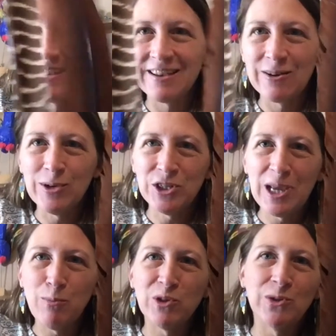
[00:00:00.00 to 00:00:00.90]
What
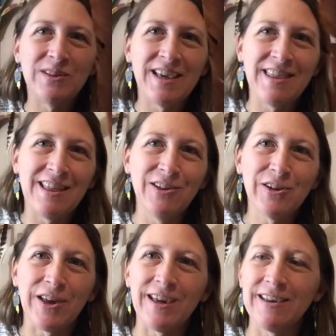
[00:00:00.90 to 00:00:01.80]
shape would you say they look
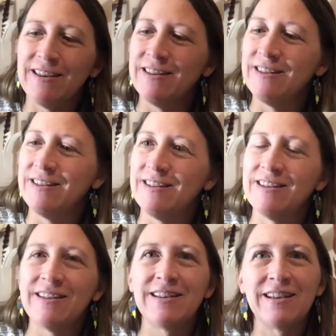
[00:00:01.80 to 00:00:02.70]
like?
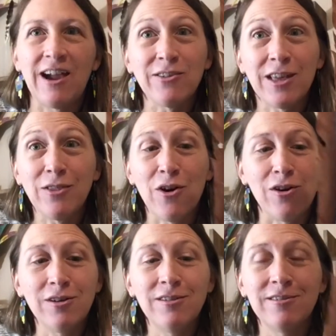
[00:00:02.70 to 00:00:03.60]
Are they
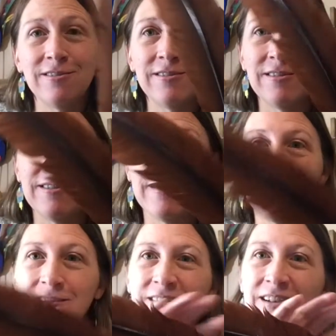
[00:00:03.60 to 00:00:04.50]
long
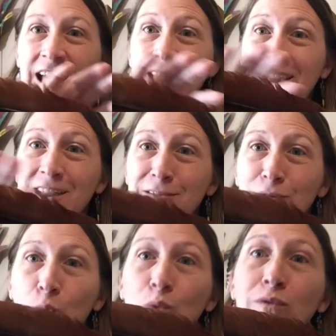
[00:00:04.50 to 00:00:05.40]
and kind of
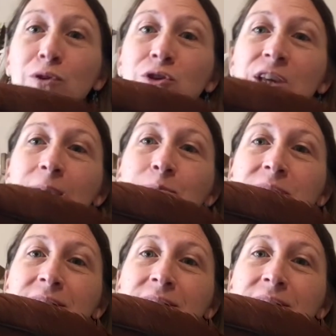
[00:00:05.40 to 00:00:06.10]
oval shaped?